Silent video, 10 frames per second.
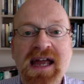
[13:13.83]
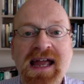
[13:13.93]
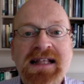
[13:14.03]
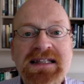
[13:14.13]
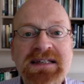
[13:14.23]

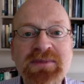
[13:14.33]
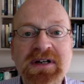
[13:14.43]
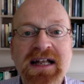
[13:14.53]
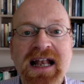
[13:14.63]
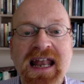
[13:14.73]

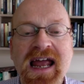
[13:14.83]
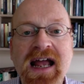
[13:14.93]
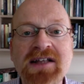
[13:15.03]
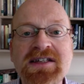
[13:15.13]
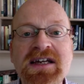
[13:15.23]
intimately
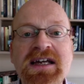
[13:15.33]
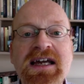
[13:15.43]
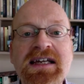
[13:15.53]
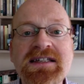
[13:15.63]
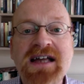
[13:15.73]
linked
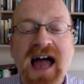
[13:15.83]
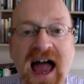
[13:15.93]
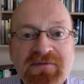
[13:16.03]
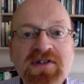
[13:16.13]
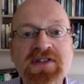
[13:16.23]
is that
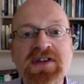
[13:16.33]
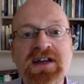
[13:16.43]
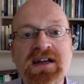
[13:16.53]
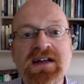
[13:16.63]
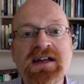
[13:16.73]

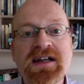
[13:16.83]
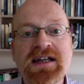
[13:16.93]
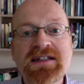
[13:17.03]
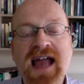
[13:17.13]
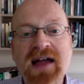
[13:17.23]
everything
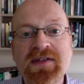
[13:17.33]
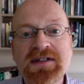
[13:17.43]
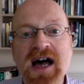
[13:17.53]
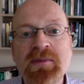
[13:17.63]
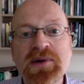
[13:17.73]
is gathered
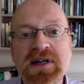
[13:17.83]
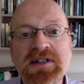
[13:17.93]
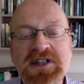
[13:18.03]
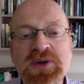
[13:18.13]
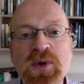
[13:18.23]
up
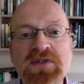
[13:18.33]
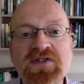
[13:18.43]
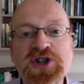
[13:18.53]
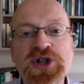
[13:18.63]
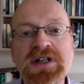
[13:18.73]
into the one
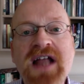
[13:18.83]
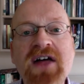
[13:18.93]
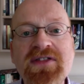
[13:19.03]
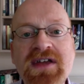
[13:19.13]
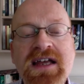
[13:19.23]
vision.
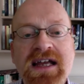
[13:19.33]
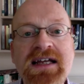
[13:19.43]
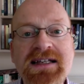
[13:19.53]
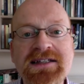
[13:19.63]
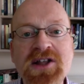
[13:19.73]
Nothing
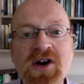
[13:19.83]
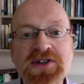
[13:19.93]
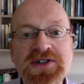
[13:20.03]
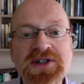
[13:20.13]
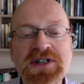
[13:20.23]
is
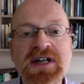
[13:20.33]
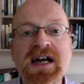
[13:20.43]
lost.